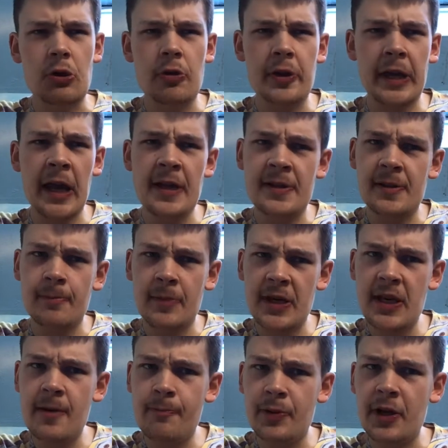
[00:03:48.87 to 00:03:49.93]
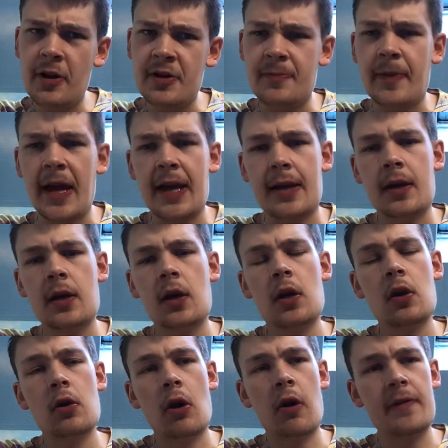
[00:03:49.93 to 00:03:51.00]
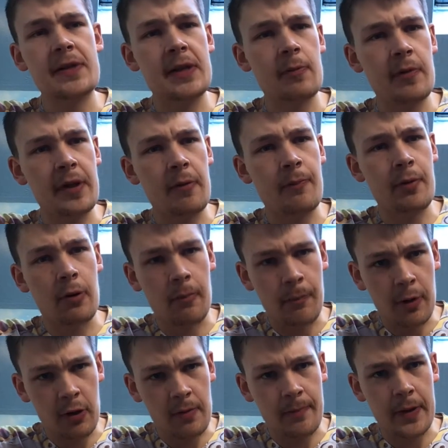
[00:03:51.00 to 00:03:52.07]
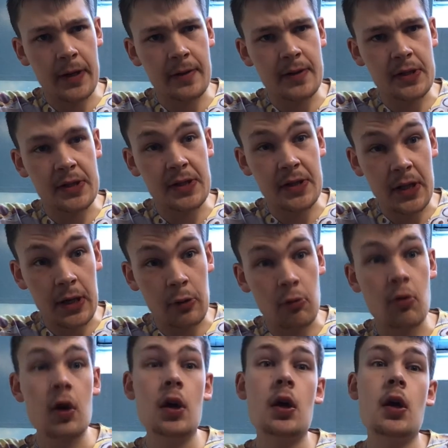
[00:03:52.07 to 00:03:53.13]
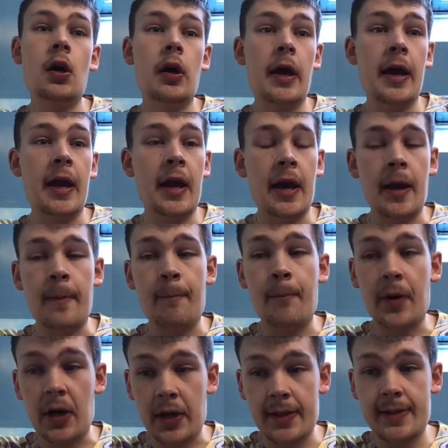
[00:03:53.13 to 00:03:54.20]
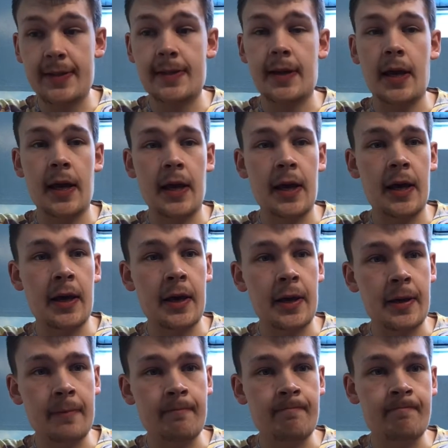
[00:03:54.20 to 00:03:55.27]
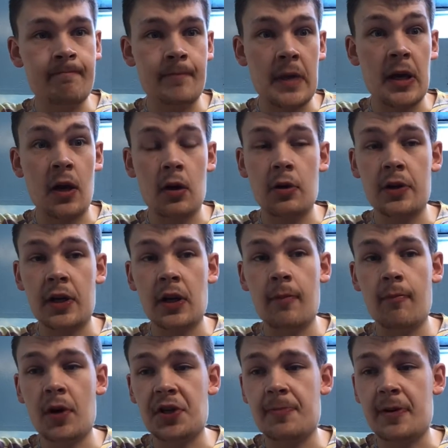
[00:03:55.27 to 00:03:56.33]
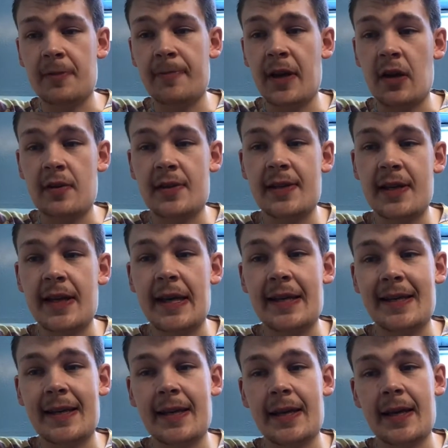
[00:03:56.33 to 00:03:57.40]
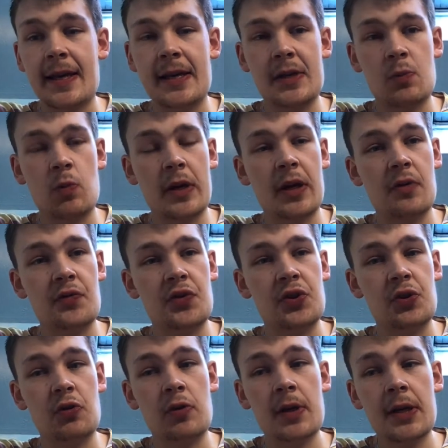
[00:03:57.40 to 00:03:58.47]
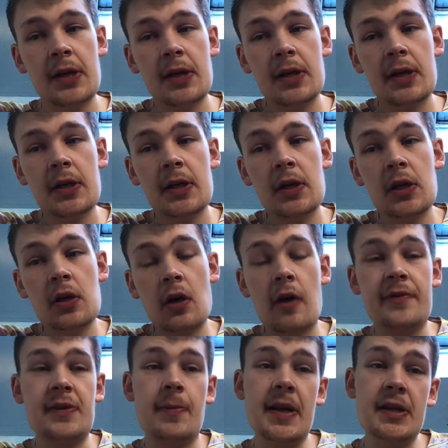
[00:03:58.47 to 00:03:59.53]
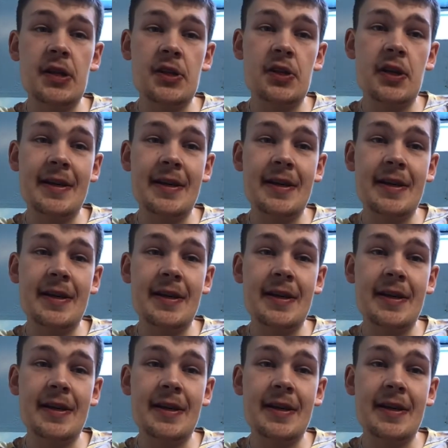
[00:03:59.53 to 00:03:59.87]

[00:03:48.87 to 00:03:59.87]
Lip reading: again, some key players back, obviously without Paul Pogba just now, but they are looking a much better side as well. So obviously Manchester